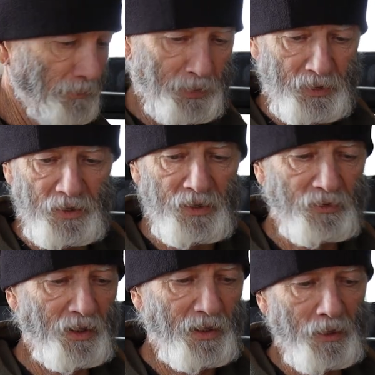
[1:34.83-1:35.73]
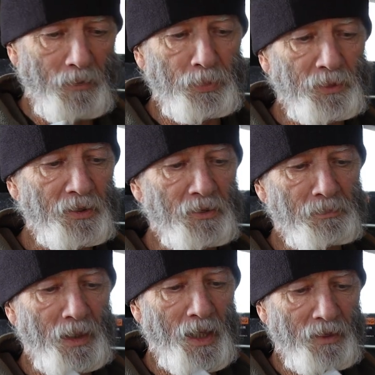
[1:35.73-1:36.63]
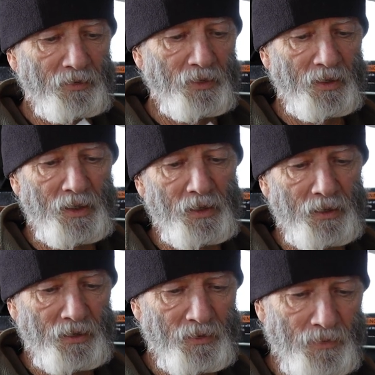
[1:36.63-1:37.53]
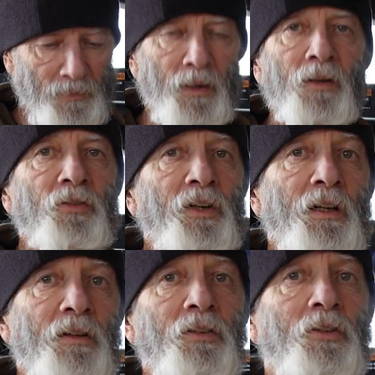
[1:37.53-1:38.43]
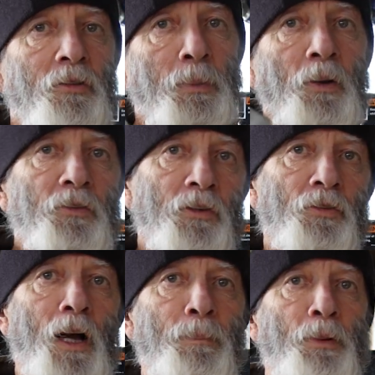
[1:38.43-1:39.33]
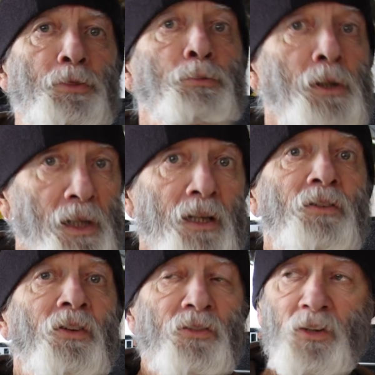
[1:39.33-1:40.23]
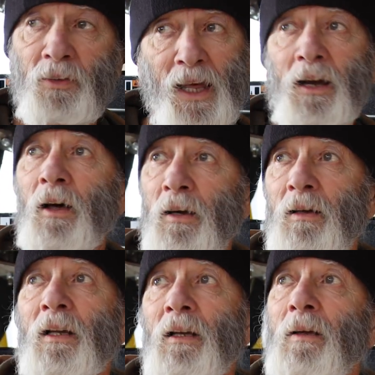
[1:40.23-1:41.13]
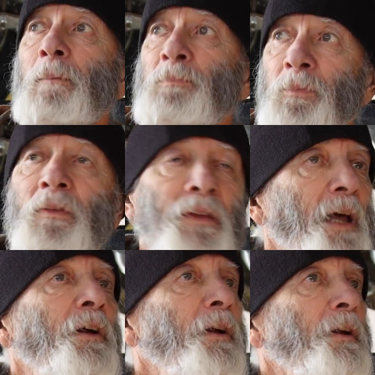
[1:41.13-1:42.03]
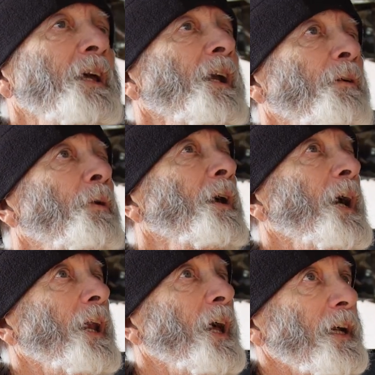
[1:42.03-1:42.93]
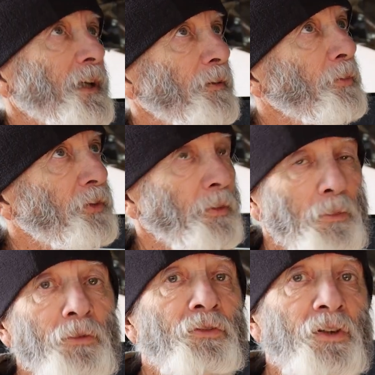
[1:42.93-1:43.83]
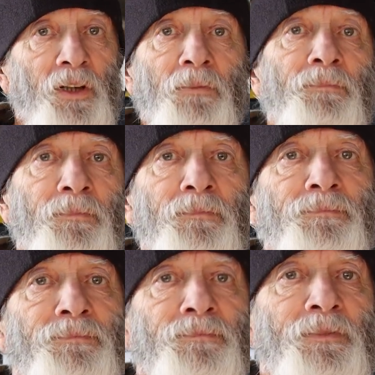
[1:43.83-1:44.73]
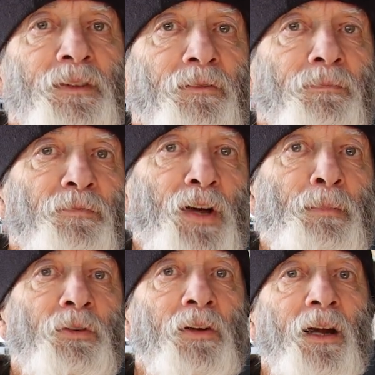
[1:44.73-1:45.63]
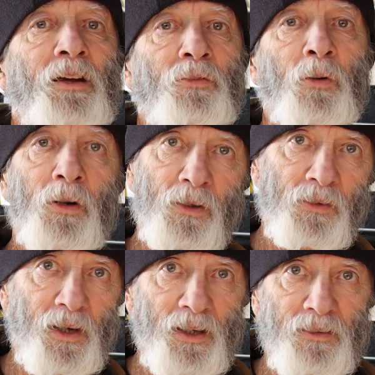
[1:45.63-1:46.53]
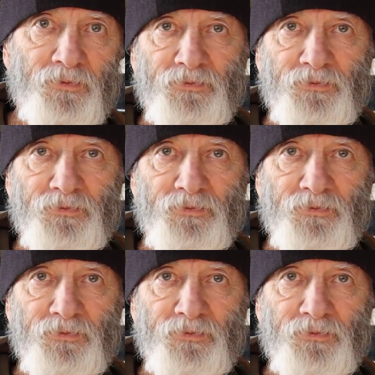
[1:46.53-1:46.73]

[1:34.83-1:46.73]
and put these in there and put these blocks in there, and see if this is supposed to drop at 3 inches. So that ought to get it where I like it. So we'll see. Famous last words, right?